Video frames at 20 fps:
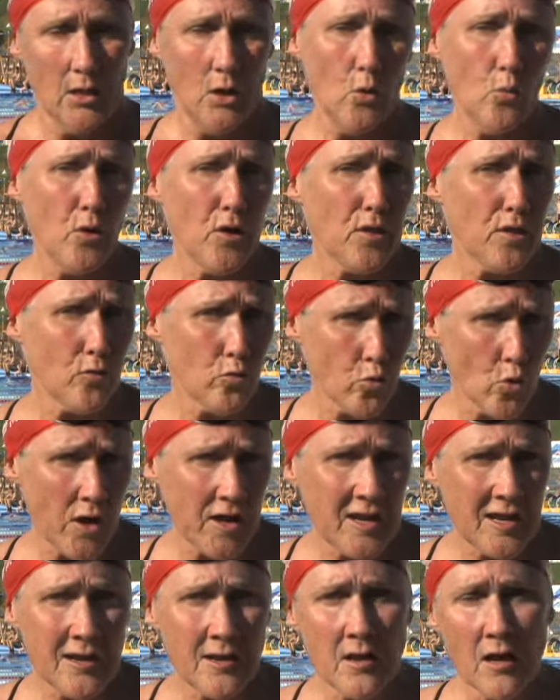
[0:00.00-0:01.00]
with
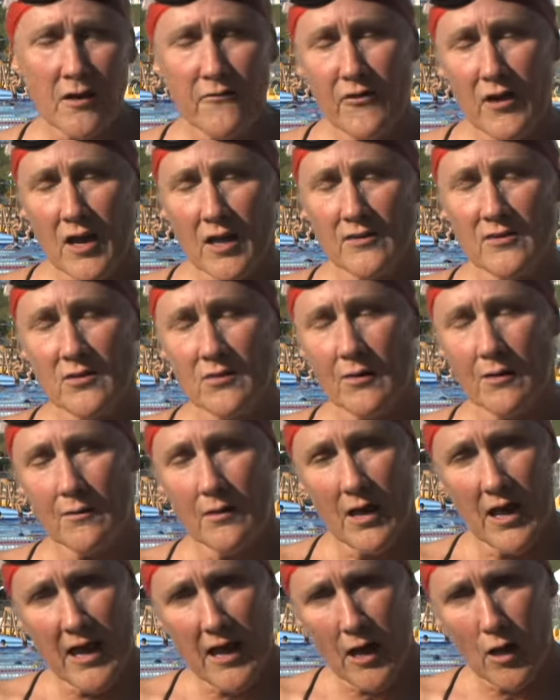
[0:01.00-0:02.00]
running, I've had to
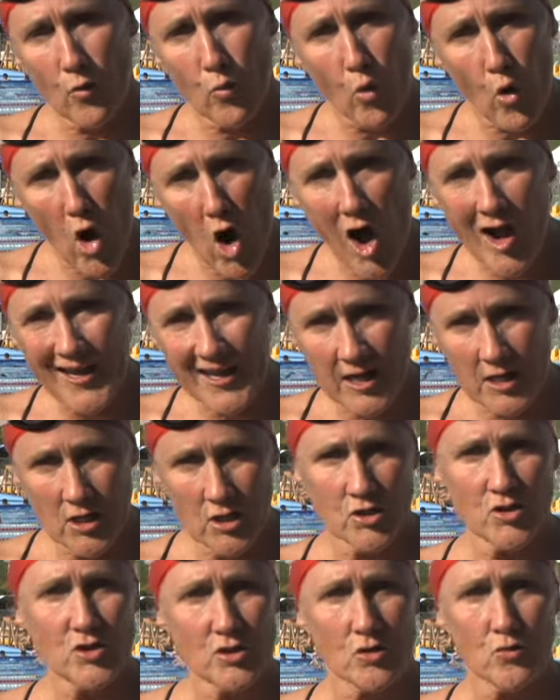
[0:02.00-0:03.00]
add walking
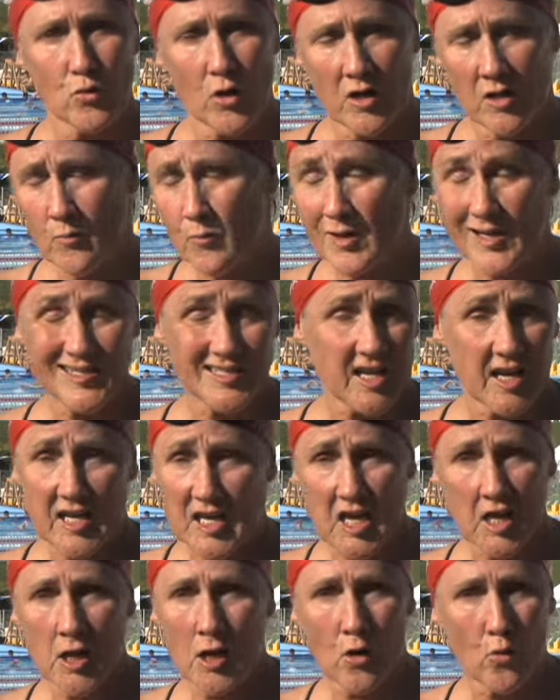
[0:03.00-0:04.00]
into the running because I
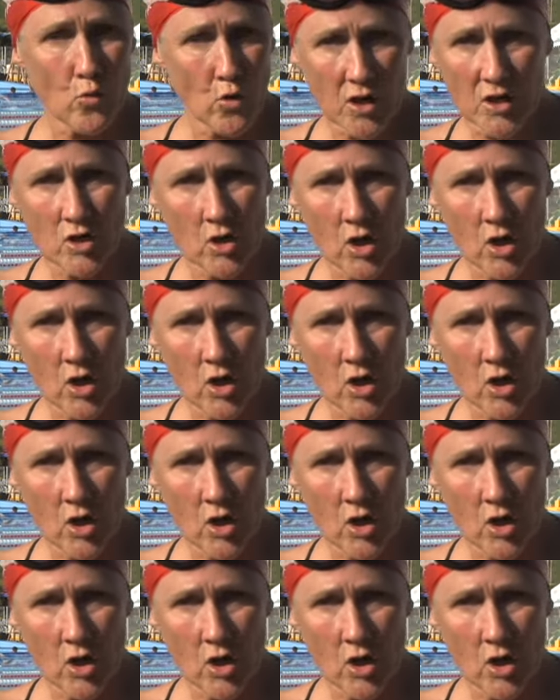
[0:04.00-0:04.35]
can't run